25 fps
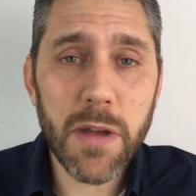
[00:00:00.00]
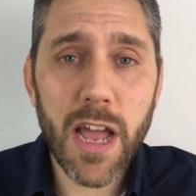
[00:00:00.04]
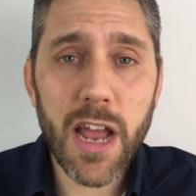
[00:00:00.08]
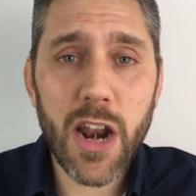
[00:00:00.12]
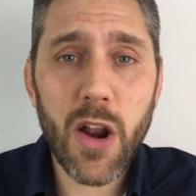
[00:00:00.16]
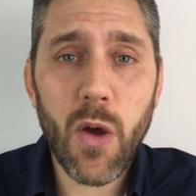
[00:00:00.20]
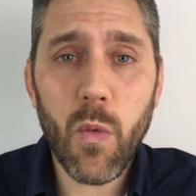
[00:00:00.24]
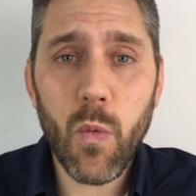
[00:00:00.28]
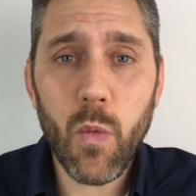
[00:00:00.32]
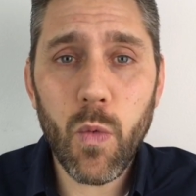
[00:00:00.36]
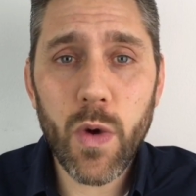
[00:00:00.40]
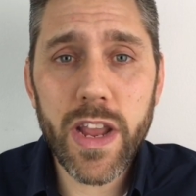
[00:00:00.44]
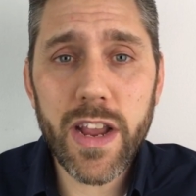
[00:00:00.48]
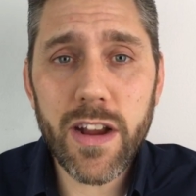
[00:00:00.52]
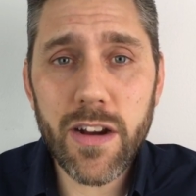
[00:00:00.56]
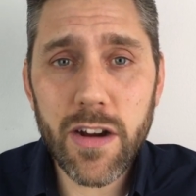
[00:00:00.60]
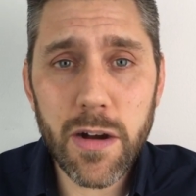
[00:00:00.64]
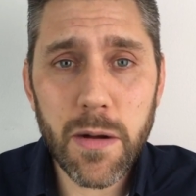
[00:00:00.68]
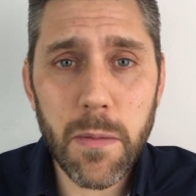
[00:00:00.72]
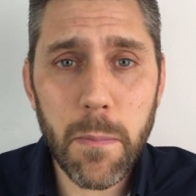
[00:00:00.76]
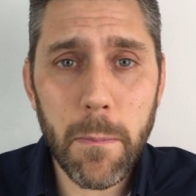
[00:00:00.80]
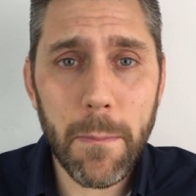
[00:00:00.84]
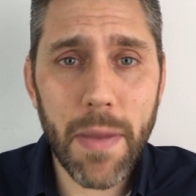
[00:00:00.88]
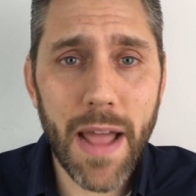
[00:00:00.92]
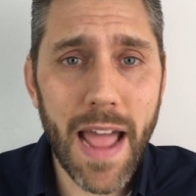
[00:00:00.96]
kind of
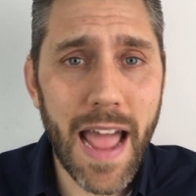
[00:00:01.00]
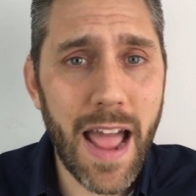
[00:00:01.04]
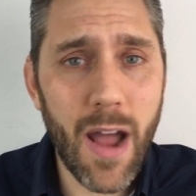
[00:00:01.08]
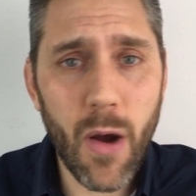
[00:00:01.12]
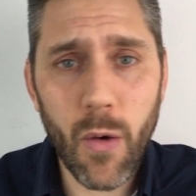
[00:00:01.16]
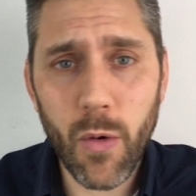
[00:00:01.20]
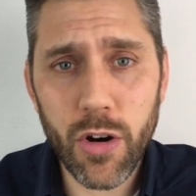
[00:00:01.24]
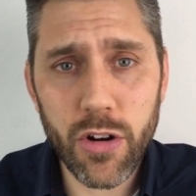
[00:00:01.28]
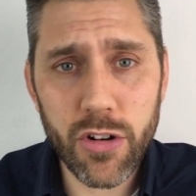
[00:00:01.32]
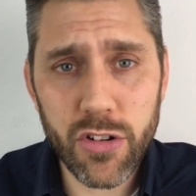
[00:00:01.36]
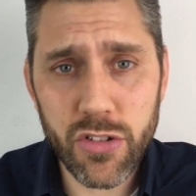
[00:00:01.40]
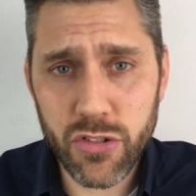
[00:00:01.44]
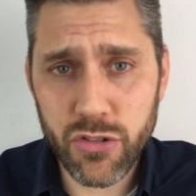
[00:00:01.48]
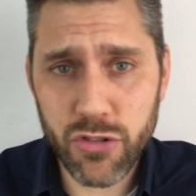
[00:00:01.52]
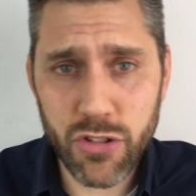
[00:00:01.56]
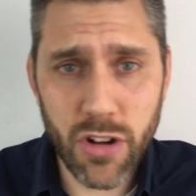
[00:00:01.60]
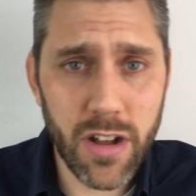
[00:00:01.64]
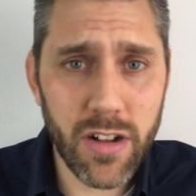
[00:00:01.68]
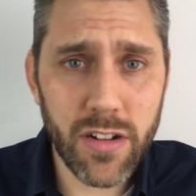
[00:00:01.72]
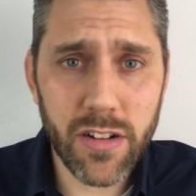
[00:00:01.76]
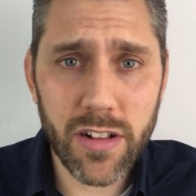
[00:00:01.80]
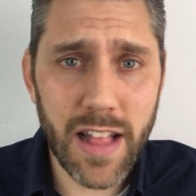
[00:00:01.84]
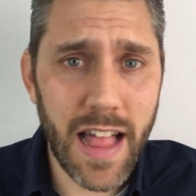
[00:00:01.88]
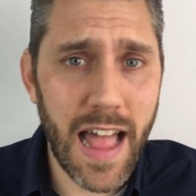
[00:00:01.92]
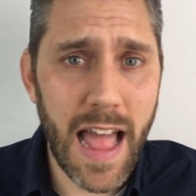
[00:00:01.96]
weird power
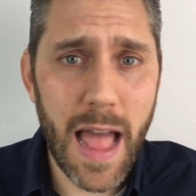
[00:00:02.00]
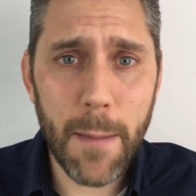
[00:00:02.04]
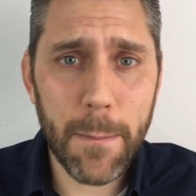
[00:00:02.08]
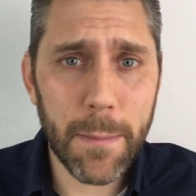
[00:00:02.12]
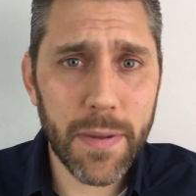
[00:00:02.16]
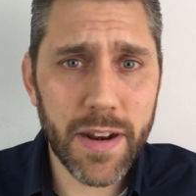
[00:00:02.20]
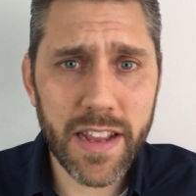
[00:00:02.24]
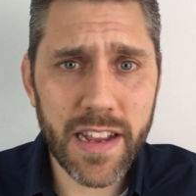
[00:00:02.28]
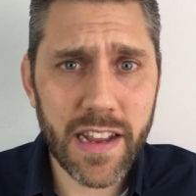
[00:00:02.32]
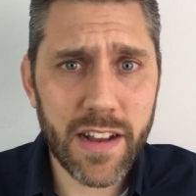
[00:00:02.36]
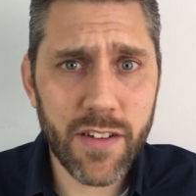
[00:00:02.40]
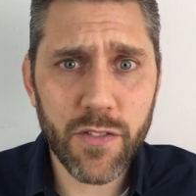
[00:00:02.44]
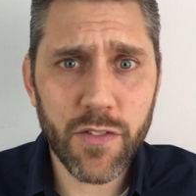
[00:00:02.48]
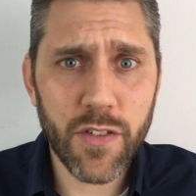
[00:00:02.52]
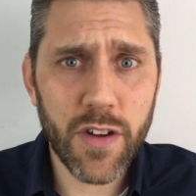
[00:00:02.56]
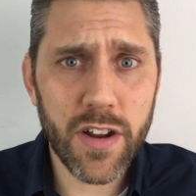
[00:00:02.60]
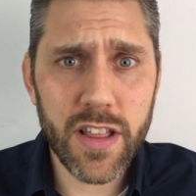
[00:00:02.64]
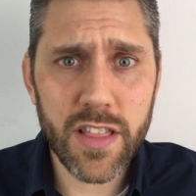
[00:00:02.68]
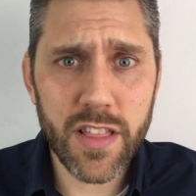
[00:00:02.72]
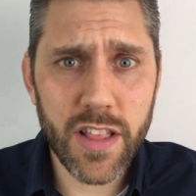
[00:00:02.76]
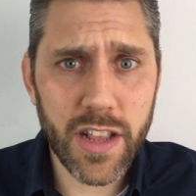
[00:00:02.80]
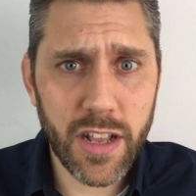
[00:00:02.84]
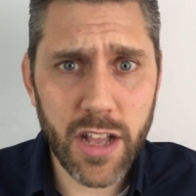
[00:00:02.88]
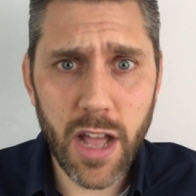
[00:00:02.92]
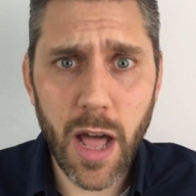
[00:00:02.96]
struggle happening in
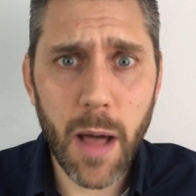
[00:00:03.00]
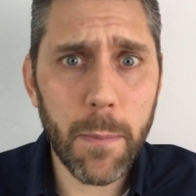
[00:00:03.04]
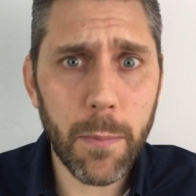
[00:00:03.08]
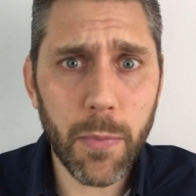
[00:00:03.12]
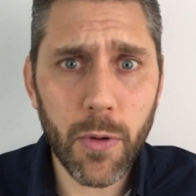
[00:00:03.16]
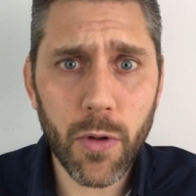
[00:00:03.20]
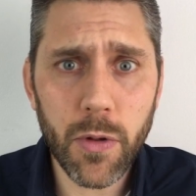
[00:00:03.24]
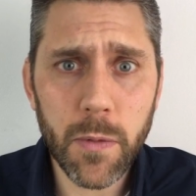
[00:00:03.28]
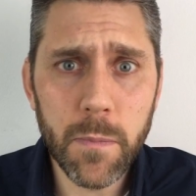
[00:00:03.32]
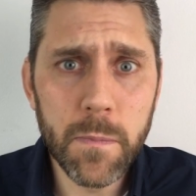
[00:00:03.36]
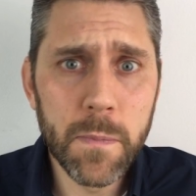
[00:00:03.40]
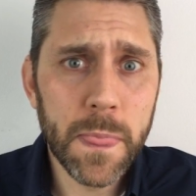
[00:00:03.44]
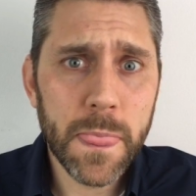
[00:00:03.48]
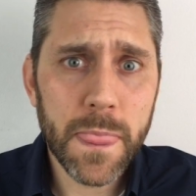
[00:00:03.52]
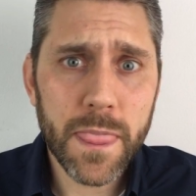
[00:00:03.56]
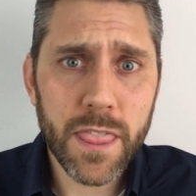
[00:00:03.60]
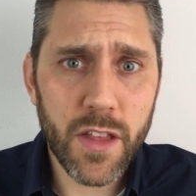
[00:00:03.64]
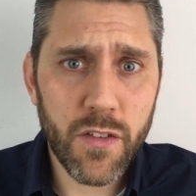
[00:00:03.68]
front of the couple,